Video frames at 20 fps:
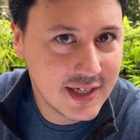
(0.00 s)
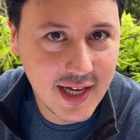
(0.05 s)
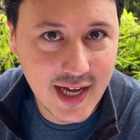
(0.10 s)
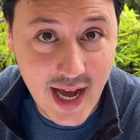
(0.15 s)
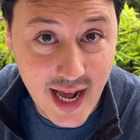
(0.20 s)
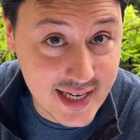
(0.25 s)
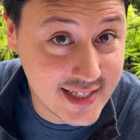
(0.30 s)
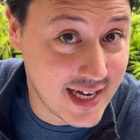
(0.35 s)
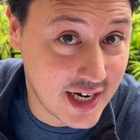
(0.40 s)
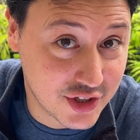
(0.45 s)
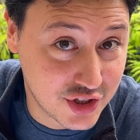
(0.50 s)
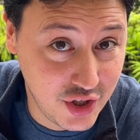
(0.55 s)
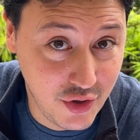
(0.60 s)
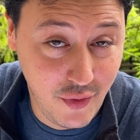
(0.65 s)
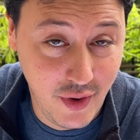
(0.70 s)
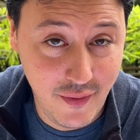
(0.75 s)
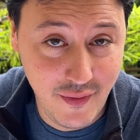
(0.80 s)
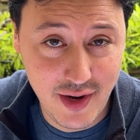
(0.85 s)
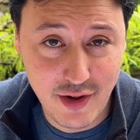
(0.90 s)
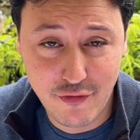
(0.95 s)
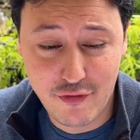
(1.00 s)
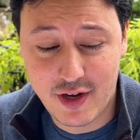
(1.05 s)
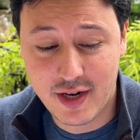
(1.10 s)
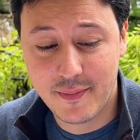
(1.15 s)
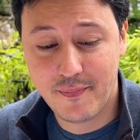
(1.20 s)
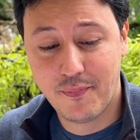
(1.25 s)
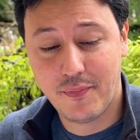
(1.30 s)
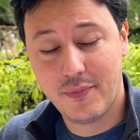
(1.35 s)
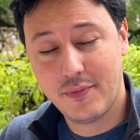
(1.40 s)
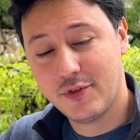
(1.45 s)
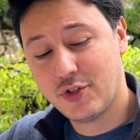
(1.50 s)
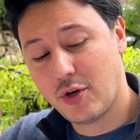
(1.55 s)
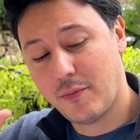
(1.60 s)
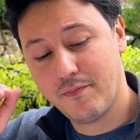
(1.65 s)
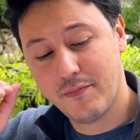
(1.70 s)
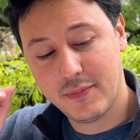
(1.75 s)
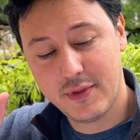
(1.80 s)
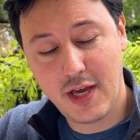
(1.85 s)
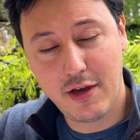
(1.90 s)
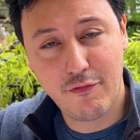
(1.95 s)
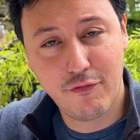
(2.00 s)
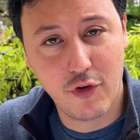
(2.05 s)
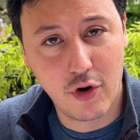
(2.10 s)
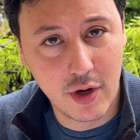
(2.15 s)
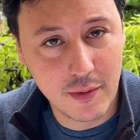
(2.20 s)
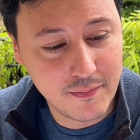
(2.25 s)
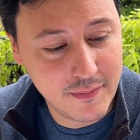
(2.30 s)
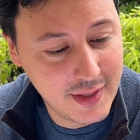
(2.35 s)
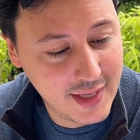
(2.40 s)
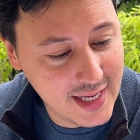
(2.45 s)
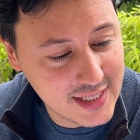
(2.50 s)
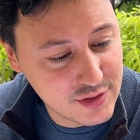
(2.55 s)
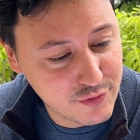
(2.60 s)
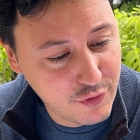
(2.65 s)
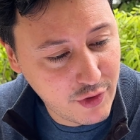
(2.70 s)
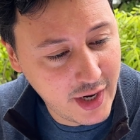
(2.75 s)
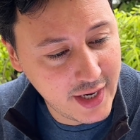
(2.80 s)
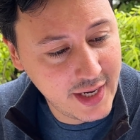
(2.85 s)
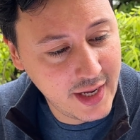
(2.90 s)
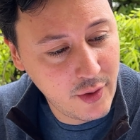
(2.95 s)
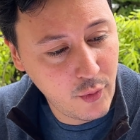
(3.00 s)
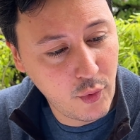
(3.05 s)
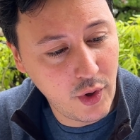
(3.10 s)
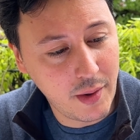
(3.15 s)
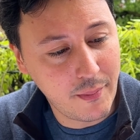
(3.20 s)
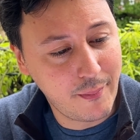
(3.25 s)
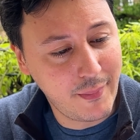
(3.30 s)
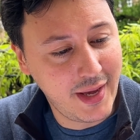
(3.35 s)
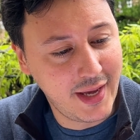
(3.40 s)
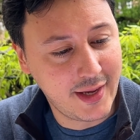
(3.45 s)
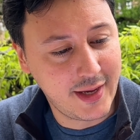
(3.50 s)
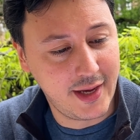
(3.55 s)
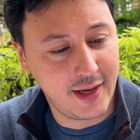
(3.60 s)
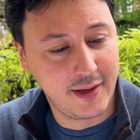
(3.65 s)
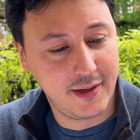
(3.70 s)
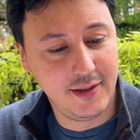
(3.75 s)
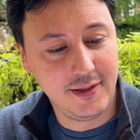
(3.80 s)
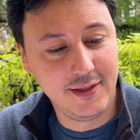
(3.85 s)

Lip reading: and it's actually really, really fun. So day 4, last Friday, we are making